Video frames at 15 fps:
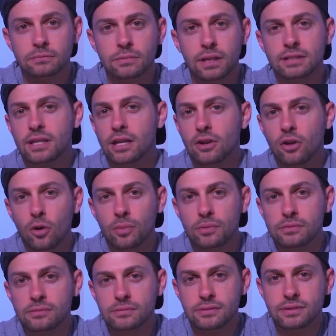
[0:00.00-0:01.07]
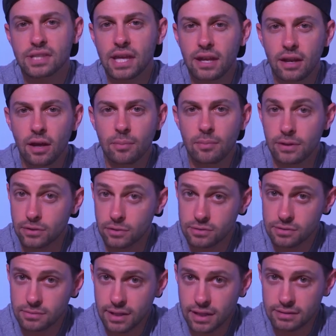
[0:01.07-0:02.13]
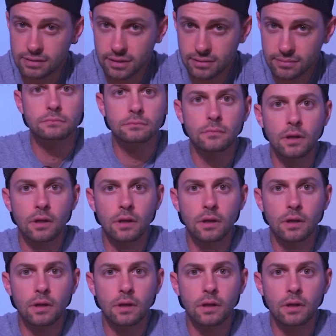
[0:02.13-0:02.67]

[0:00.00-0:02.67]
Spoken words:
Let's get it open, set it up, and do some testing.